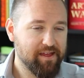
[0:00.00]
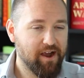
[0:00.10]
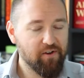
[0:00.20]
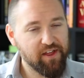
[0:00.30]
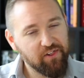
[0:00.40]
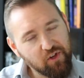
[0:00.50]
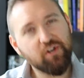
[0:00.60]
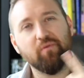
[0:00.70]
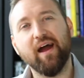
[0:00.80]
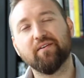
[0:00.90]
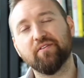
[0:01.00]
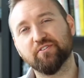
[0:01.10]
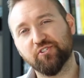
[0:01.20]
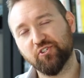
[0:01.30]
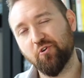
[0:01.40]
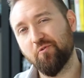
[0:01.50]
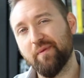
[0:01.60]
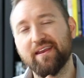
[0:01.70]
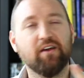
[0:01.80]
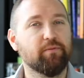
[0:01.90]
or they look around and there's so
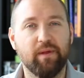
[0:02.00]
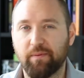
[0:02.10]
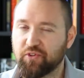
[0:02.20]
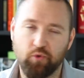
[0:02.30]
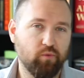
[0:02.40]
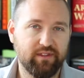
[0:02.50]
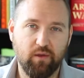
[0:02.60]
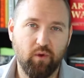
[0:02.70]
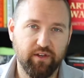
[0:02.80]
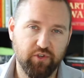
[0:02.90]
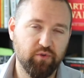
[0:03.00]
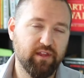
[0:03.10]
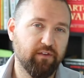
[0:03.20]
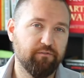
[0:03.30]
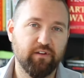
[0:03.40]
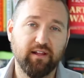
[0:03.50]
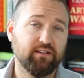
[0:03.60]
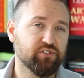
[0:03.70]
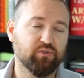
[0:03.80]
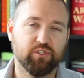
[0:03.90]
many other people doing what they want to do that they feel like
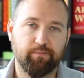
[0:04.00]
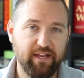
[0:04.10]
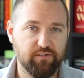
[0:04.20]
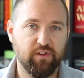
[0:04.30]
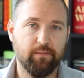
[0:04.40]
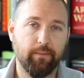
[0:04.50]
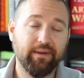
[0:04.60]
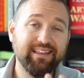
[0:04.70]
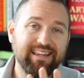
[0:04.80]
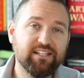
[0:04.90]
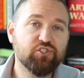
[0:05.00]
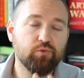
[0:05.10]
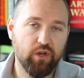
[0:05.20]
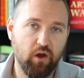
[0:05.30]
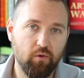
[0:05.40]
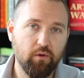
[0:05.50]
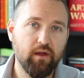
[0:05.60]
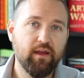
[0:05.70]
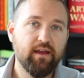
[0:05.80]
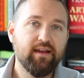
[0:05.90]
there's no space for them. I'm going to let you know
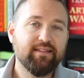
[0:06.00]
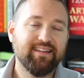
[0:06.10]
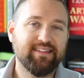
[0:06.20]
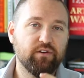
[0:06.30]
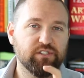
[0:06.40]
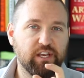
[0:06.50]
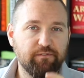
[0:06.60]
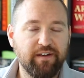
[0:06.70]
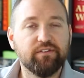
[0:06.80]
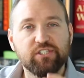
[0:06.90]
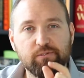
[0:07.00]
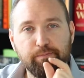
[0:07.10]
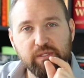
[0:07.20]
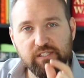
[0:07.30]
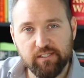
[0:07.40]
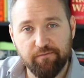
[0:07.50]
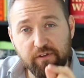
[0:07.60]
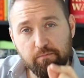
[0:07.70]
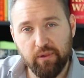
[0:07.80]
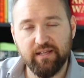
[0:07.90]
that there is a very
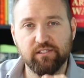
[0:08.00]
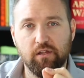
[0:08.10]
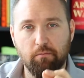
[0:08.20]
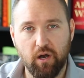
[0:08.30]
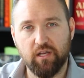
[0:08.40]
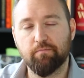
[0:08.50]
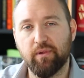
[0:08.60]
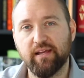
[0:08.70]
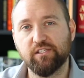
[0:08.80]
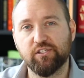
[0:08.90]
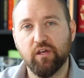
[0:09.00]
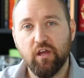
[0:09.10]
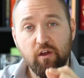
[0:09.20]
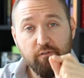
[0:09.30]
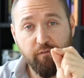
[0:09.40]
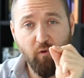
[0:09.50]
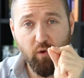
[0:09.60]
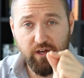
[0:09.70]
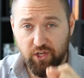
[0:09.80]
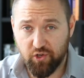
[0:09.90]
specific place in the marketplace
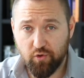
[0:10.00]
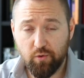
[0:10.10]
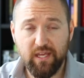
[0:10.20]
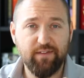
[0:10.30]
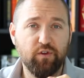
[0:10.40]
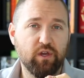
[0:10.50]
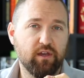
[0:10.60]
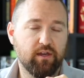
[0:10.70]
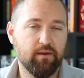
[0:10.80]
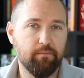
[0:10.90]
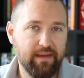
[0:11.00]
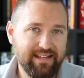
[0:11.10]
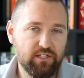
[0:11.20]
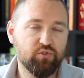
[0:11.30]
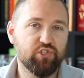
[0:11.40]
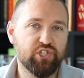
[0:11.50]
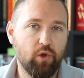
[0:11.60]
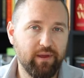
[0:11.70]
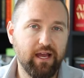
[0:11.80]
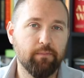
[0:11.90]
for you if you commit to
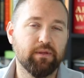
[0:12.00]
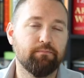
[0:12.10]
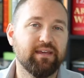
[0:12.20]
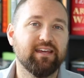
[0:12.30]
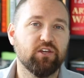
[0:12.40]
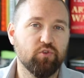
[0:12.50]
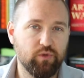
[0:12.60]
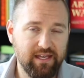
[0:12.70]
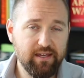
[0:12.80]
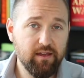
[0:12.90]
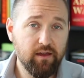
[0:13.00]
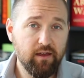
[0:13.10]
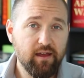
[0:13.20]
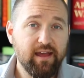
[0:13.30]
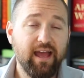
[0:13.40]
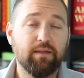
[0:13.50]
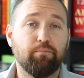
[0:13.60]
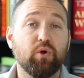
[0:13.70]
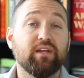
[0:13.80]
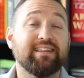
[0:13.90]
showing up and being unique and
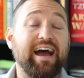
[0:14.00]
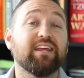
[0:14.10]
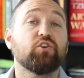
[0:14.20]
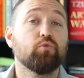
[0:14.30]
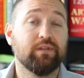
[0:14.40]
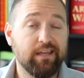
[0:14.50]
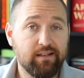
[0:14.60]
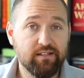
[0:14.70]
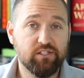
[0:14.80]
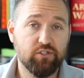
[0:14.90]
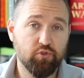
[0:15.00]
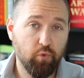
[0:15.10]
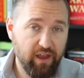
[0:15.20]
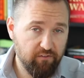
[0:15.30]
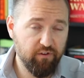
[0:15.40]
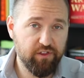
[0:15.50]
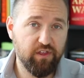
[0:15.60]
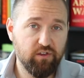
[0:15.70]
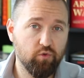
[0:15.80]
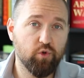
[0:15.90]
putting that uniqueness into
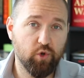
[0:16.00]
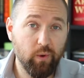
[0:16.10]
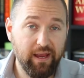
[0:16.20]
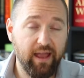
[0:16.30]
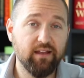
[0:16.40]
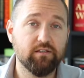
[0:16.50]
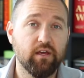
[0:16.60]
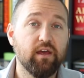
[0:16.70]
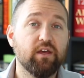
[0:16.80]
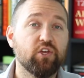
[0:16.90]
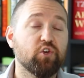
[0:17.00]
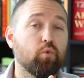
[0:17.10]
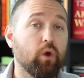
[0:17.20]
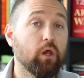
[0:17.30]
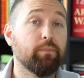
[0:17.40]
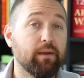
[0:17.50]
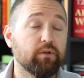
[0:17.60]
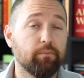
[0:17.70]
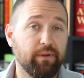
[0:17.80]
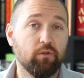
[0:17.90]
everything you create, you will be
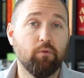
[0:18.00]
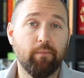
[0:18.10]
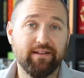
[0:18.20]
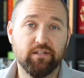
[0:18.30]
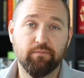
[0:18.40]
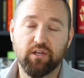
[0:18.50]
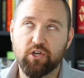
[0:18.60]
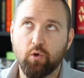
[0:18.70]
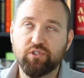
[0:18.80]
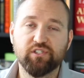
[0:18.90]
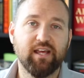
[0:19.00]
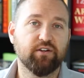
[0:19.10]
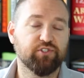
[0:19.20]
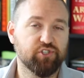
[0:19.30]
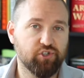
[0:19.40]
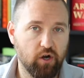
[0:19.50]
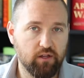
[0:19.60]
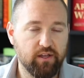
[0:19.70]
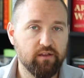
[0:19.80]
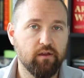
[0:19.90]
able to build momentum. The coaches that are
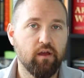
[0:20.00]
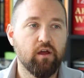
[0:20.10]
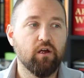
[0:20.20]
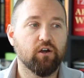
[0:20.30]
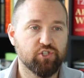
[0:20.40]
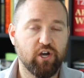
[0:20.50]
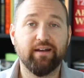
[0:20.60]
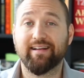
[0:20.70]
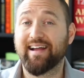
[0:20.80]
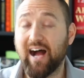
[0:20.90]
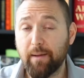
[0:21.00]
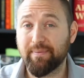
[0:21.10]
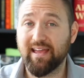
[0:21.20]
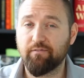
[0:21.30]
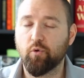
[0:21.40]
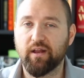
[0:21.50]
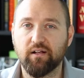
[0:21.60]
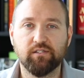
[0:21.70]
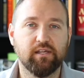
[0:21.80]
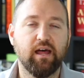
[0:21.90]
struggling are trying to copy everyone
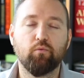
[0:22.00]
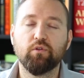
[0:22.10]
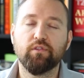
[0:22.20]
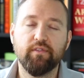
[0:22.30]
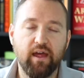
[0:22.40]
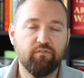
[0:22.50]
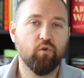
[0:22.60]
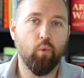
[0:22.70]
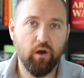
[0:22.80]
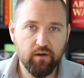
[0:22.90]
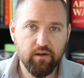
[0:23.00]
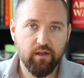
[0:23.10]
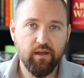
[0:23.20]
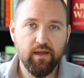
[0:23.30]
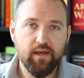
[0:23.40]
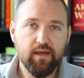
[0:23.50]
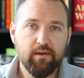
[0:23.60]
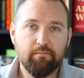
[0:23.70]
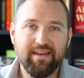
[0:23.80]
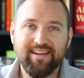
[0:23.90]
else, and that will never work
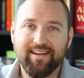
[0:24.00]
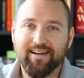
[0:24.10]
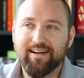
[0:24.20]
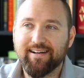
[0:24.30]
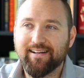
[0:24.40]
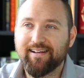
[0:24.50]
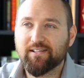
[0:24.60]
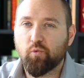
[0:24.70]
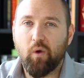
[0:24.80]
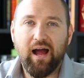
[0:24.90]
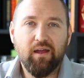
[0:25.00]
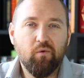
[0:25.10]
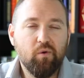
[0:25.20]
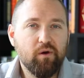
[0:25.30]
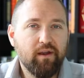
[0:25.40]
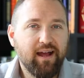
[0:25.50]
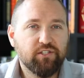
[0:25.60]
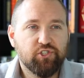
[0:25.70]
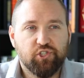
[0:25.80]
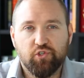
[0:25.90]
because why would I
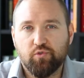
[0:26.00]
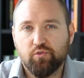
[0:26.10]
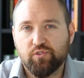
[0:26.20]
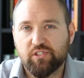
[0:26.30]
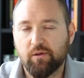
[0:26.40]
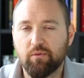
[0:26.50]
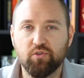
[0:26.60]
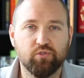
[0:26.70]
choose someone